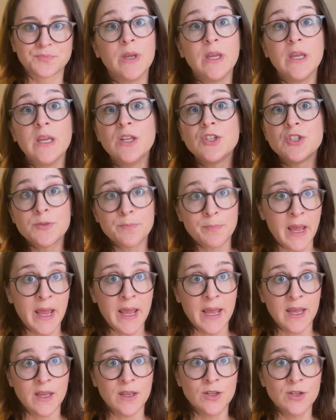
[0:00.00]
Each
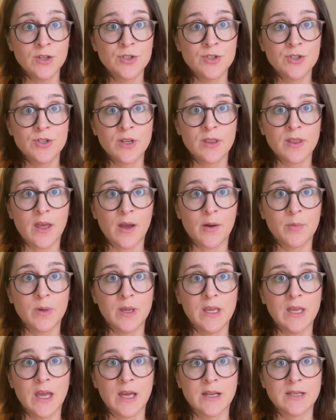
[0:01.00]
page that
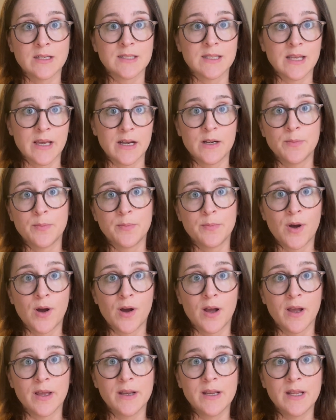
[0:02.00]
we had decided
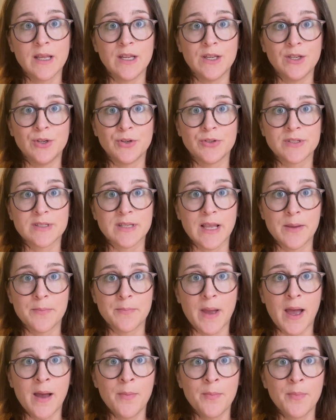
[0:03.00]
upon in your
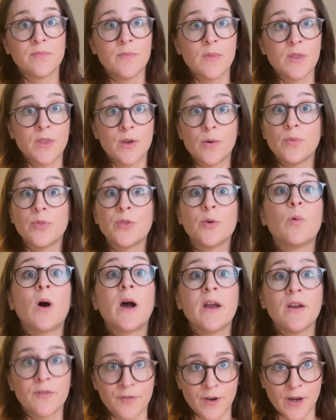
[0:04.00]
sitemap, the
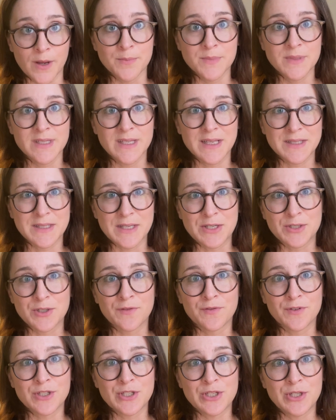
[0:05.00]
wireframes get sent
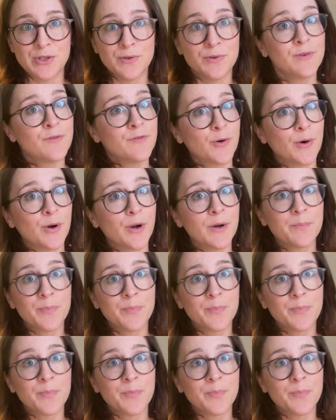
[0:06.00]
over to you for